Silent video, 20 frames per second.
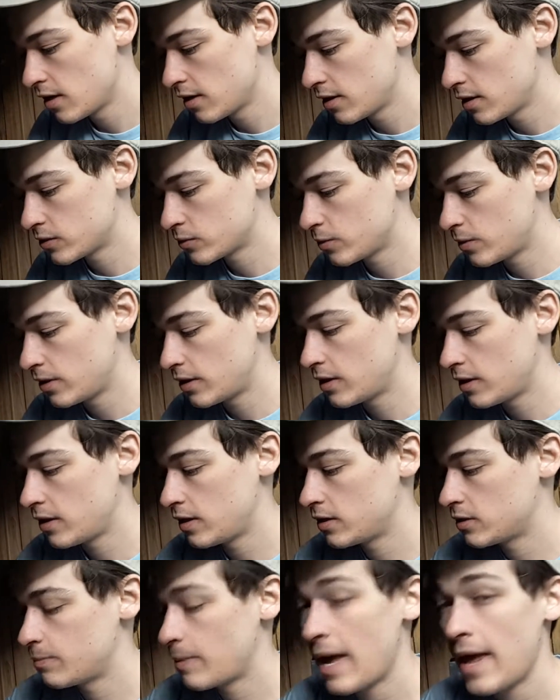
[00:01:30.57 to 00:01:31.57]
This one
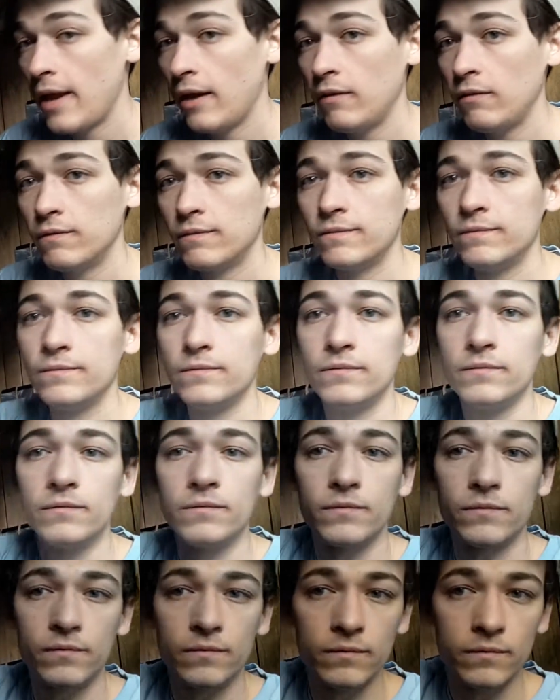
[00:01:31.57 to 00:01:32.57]
is pen.
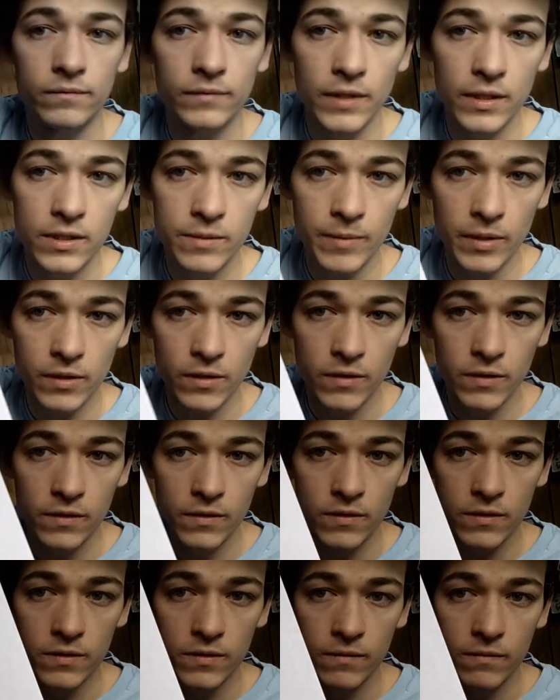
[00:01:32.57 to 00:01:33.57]
That's my
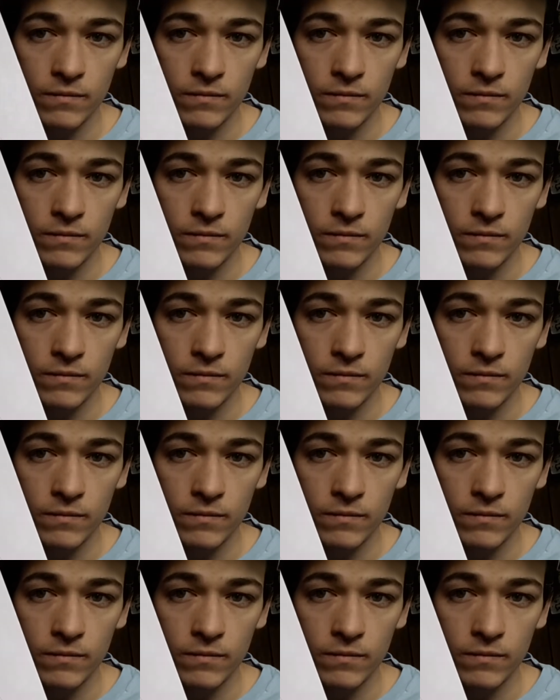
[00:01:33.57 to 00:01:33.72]
curtains.